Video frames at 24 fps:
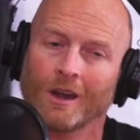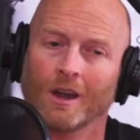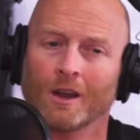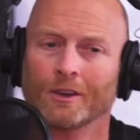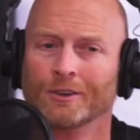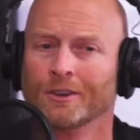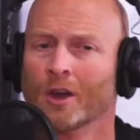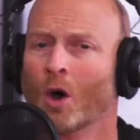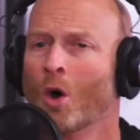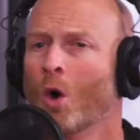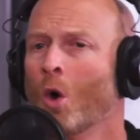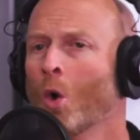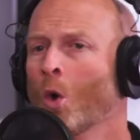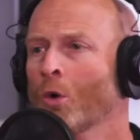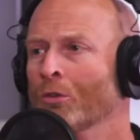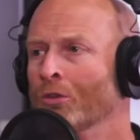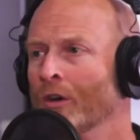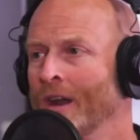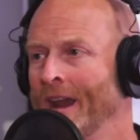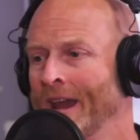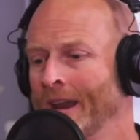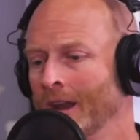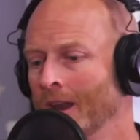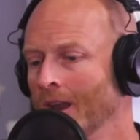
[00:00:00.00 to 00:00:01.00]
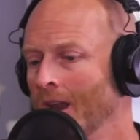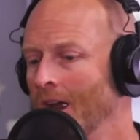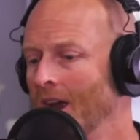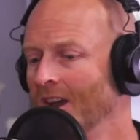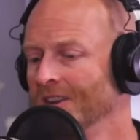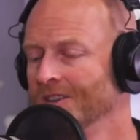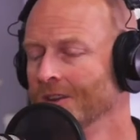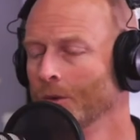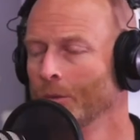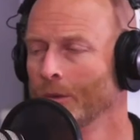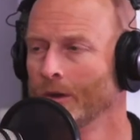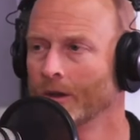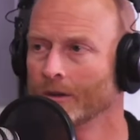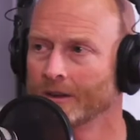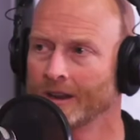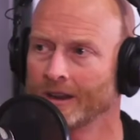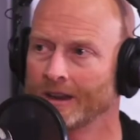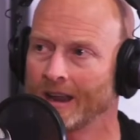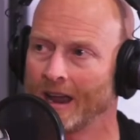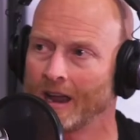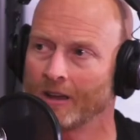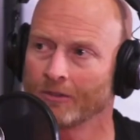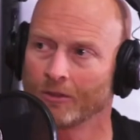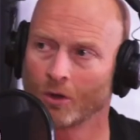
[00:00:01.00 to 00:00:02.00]
Don't overanalyze it. We don't need to
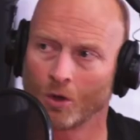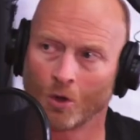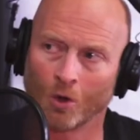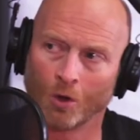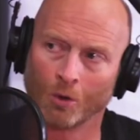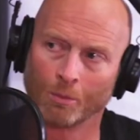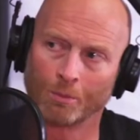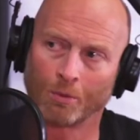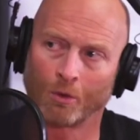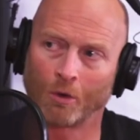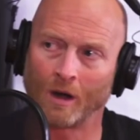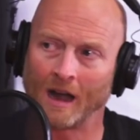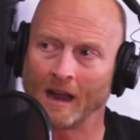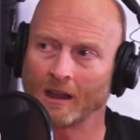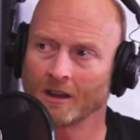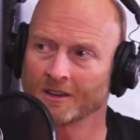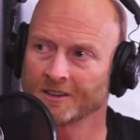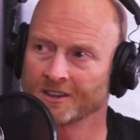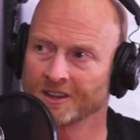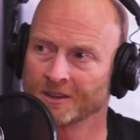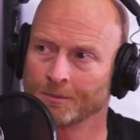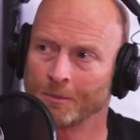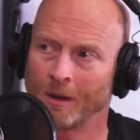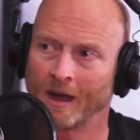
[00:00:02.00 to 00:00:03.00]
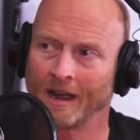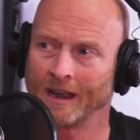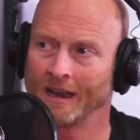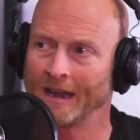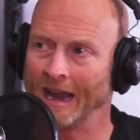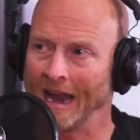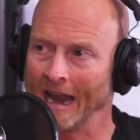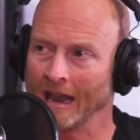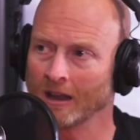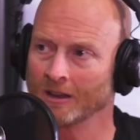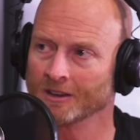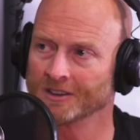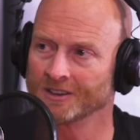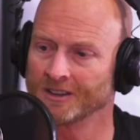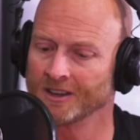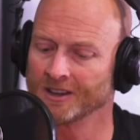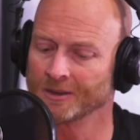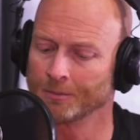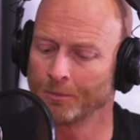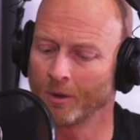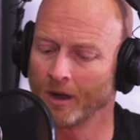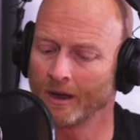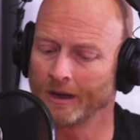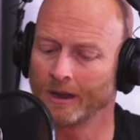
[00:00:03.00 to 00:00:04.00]
have the whole paralysis by analysis,
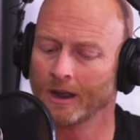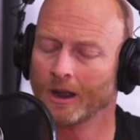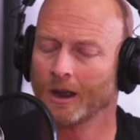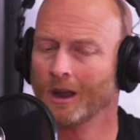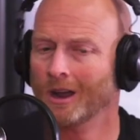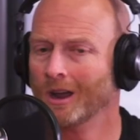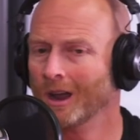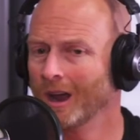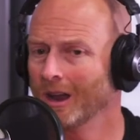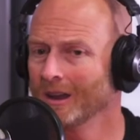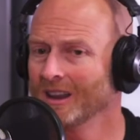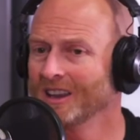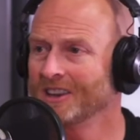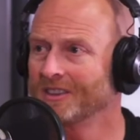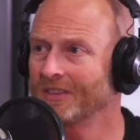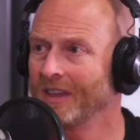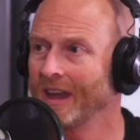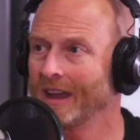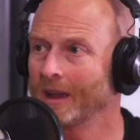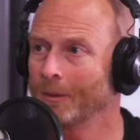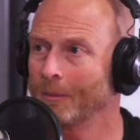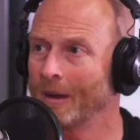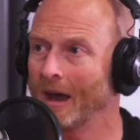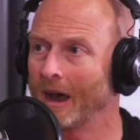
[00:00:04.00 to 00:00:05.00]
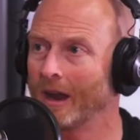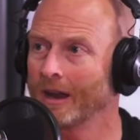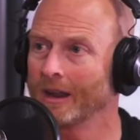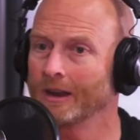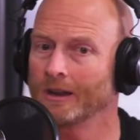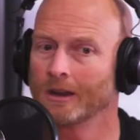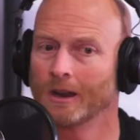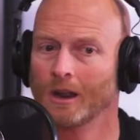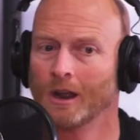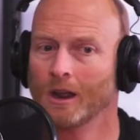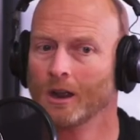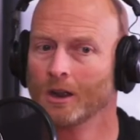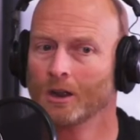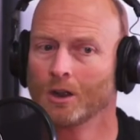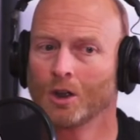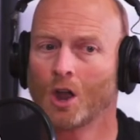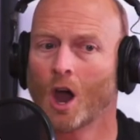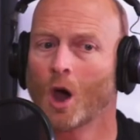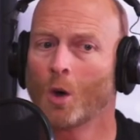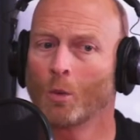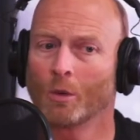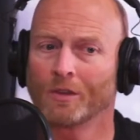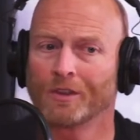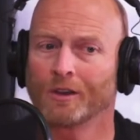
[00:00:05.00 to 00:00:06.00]
but at least think about it.
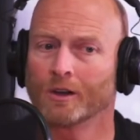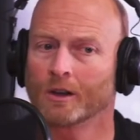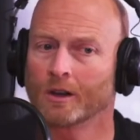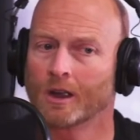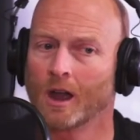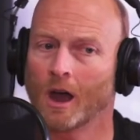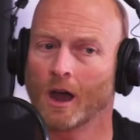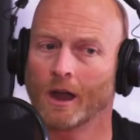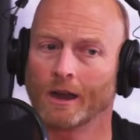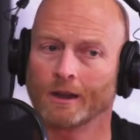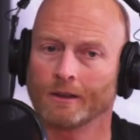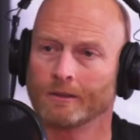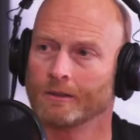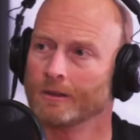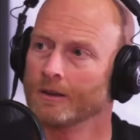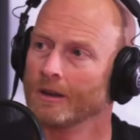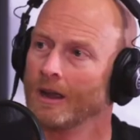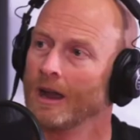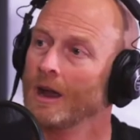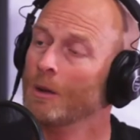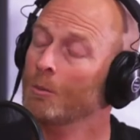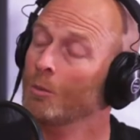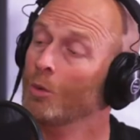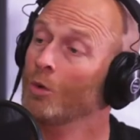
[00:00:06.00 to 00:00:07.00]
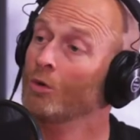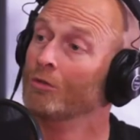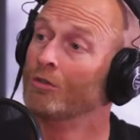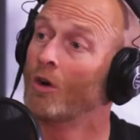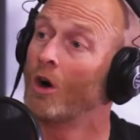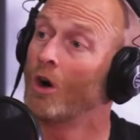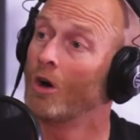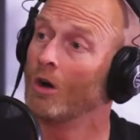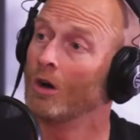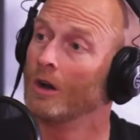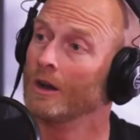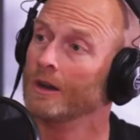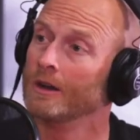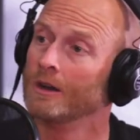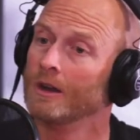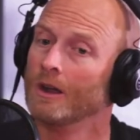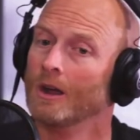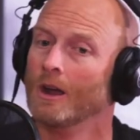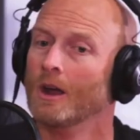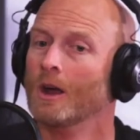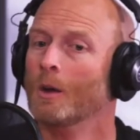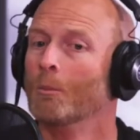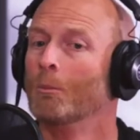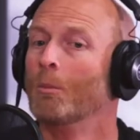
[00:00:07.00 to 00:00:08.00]
Go with your gut and move on.
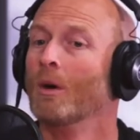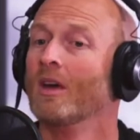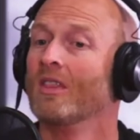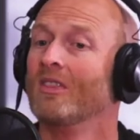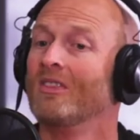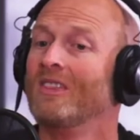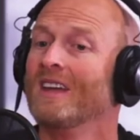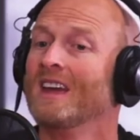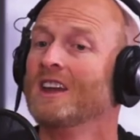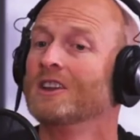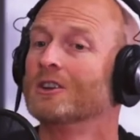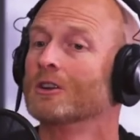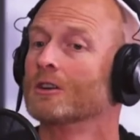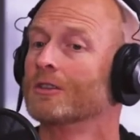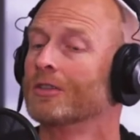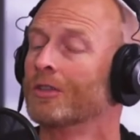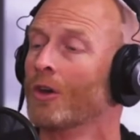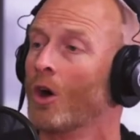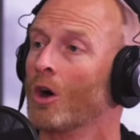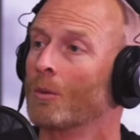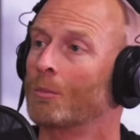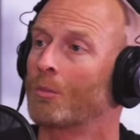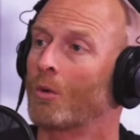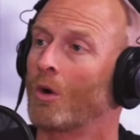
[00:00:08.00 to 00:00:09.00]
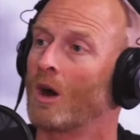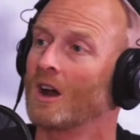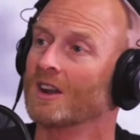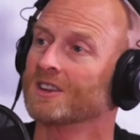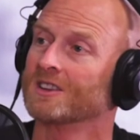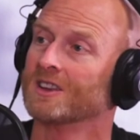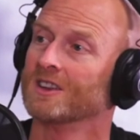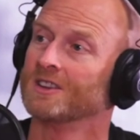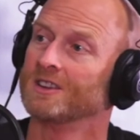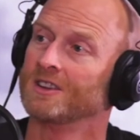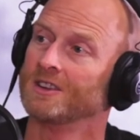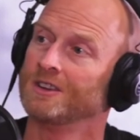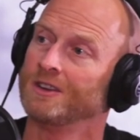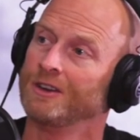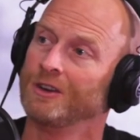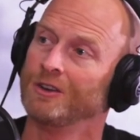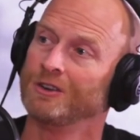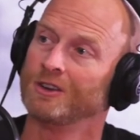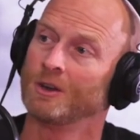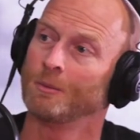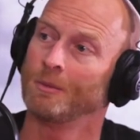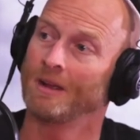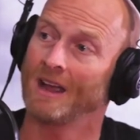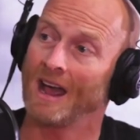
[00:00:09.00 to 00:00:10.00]
But these are thought processes you
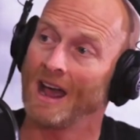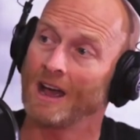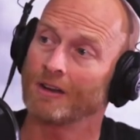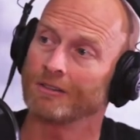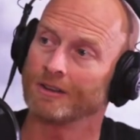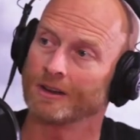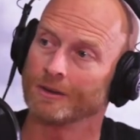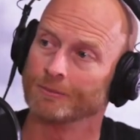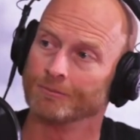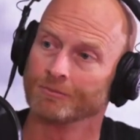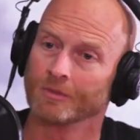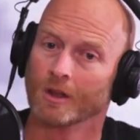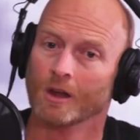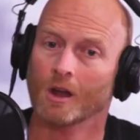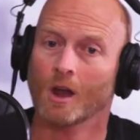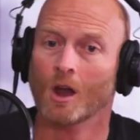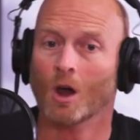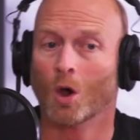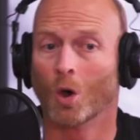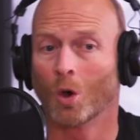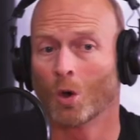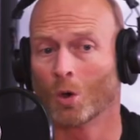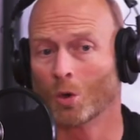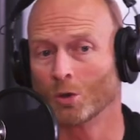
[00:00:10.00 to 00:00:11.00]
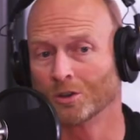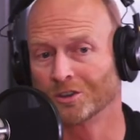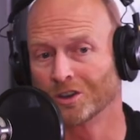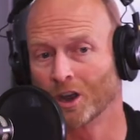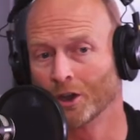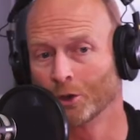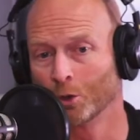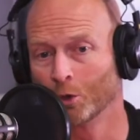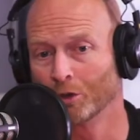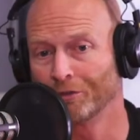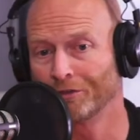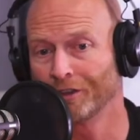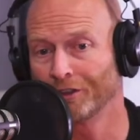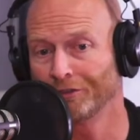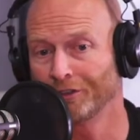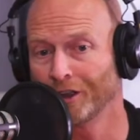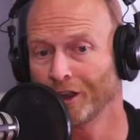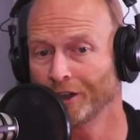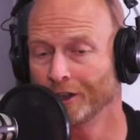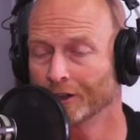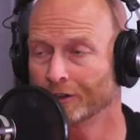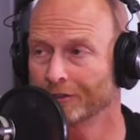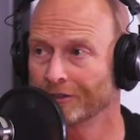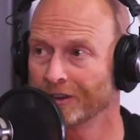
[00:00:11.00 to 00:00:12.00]
should be having. Oh, should I do a
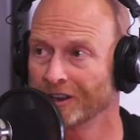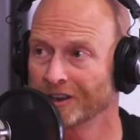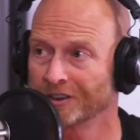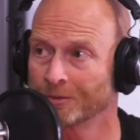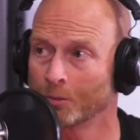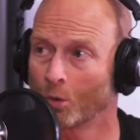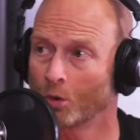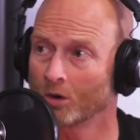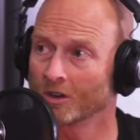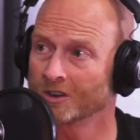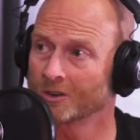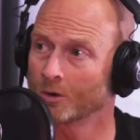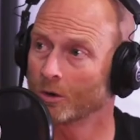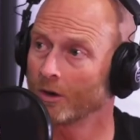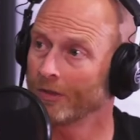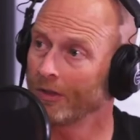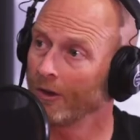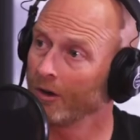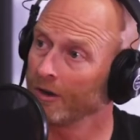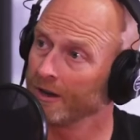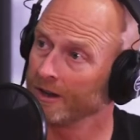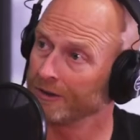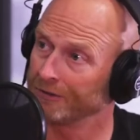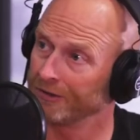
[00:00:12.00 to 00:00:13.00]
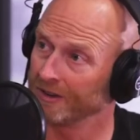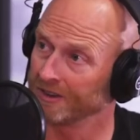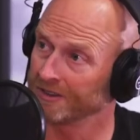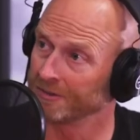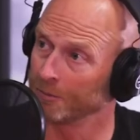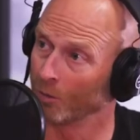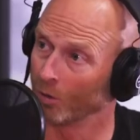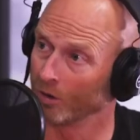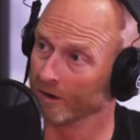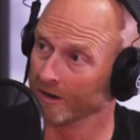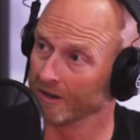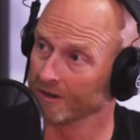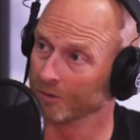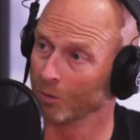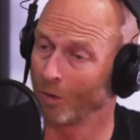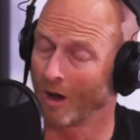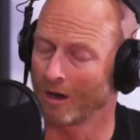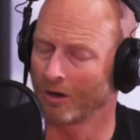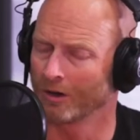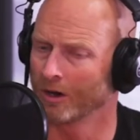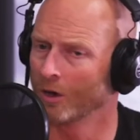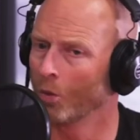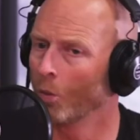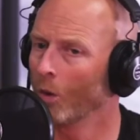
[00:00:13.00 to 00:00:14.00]
15-year fixed mortgage or a 30-year fixed mortgage? Well, I
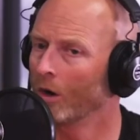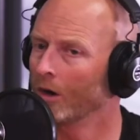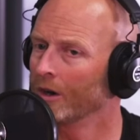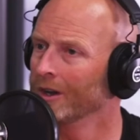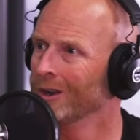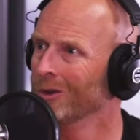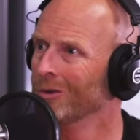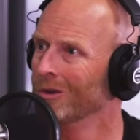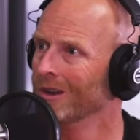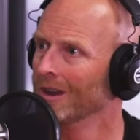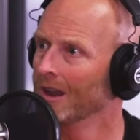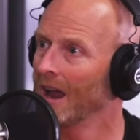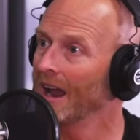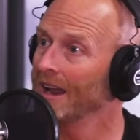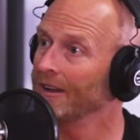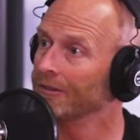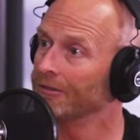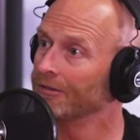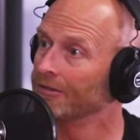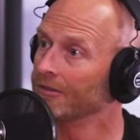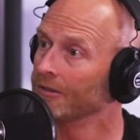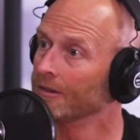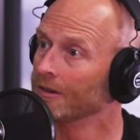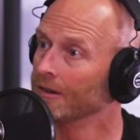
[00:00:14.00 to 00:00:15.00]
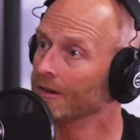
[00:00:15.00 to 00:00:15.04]
don't know. Where are you in life?